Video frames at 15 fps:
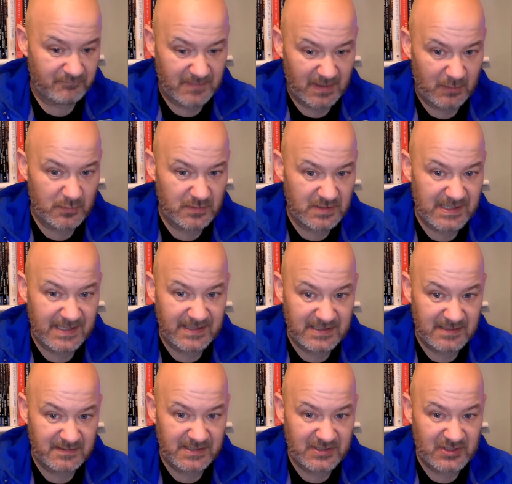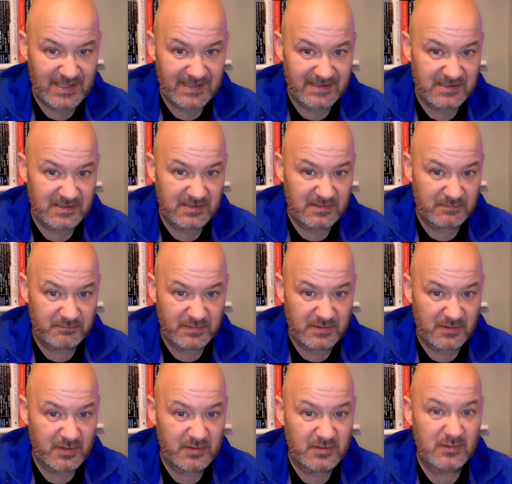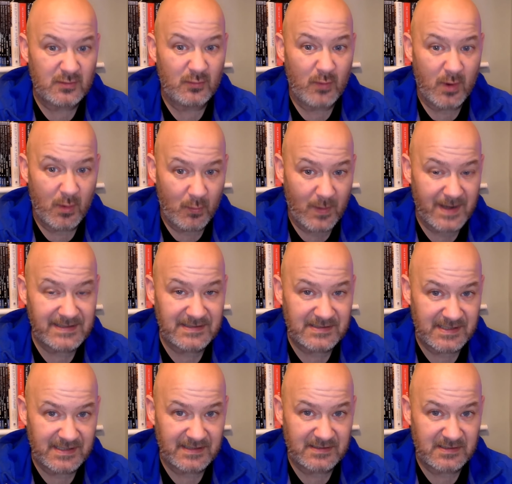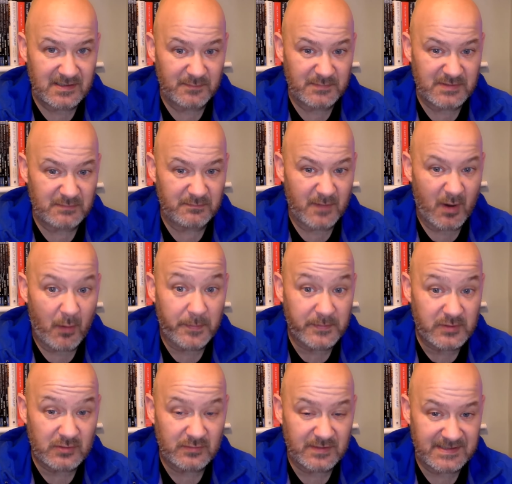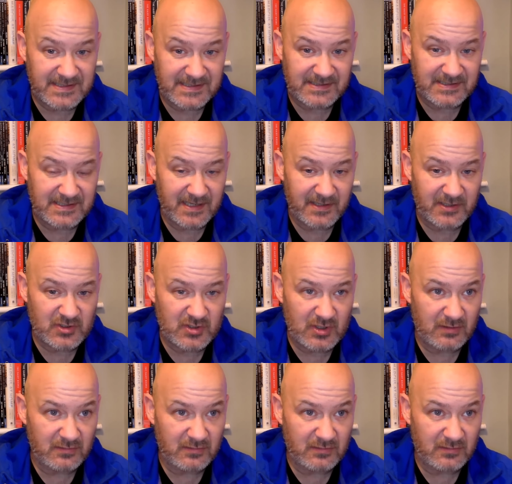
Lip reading: I would say in terms of chances, sort of 2-1 Wednesday in terms of opportunities to get a shot